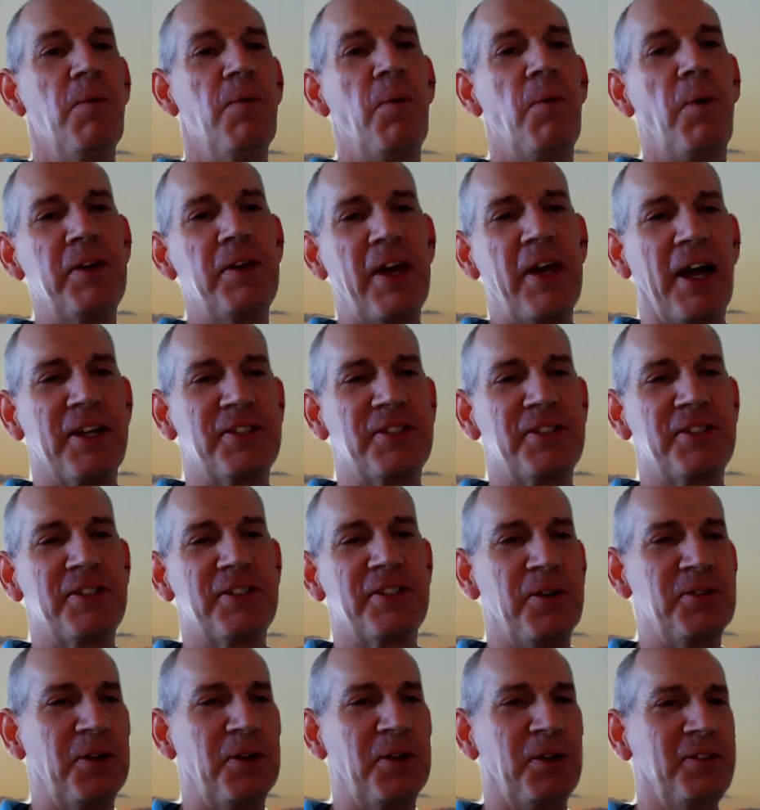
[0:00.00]
Well, yeah.
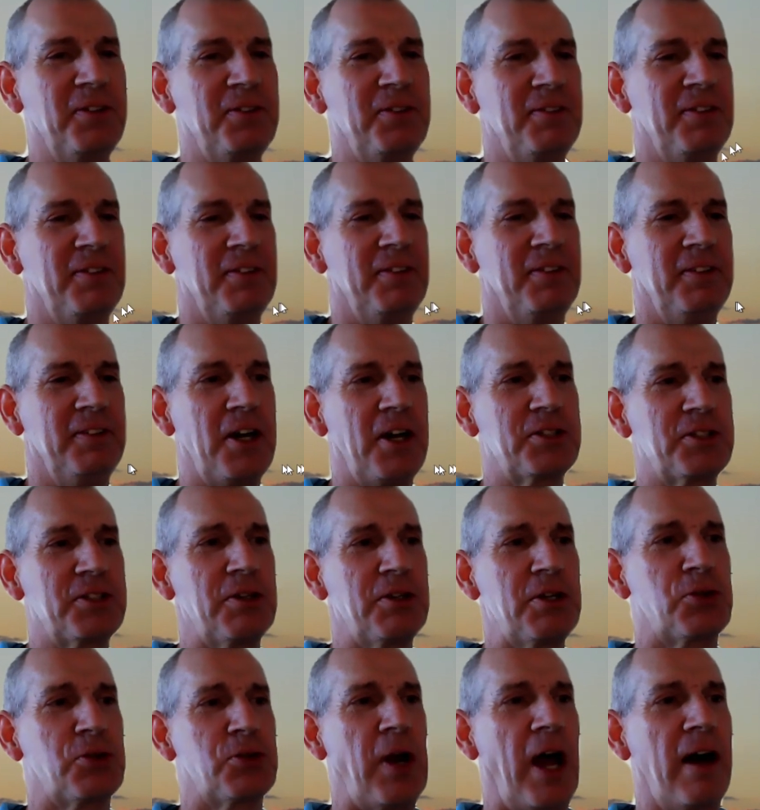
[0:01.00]
So
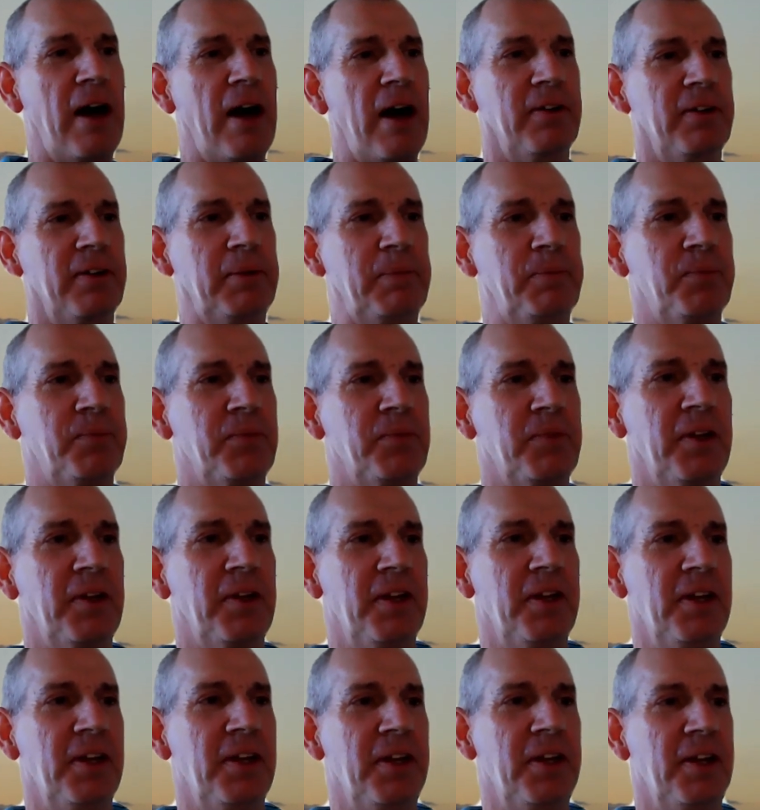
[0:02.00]
luxury travel.
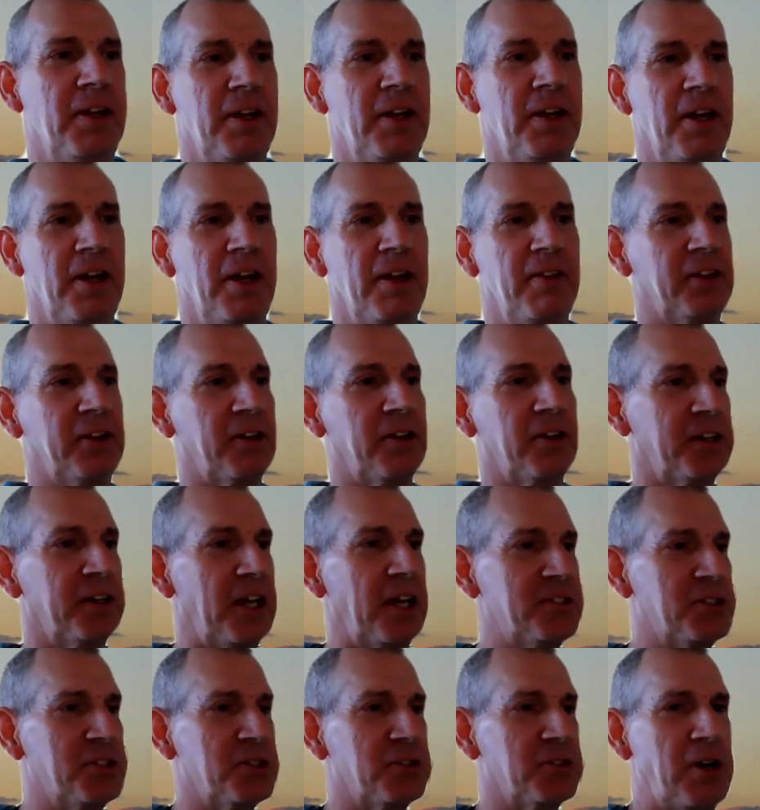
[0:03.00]
I think our
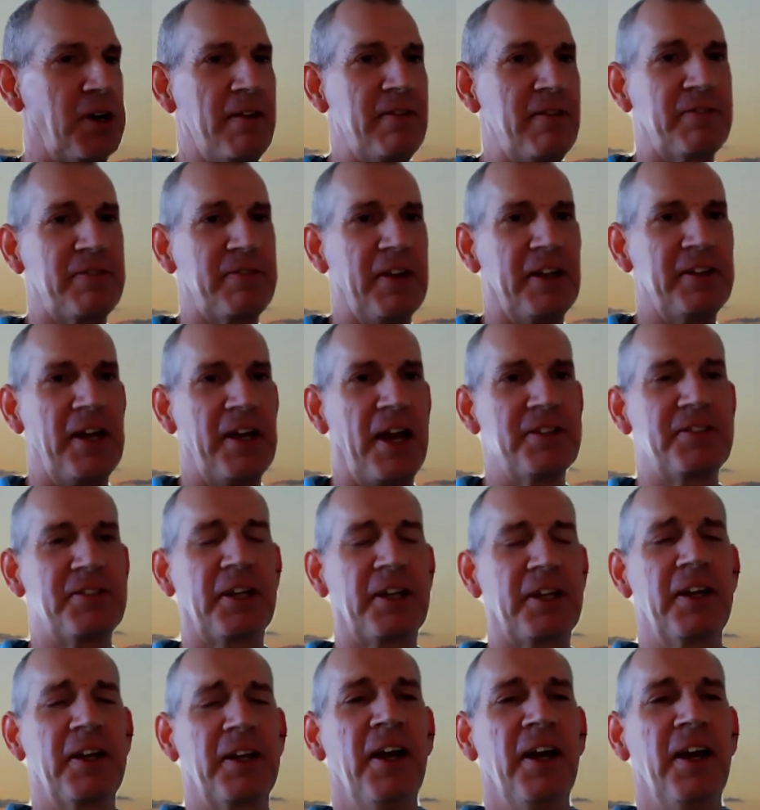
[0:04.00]
guest is arriving. Fantastic.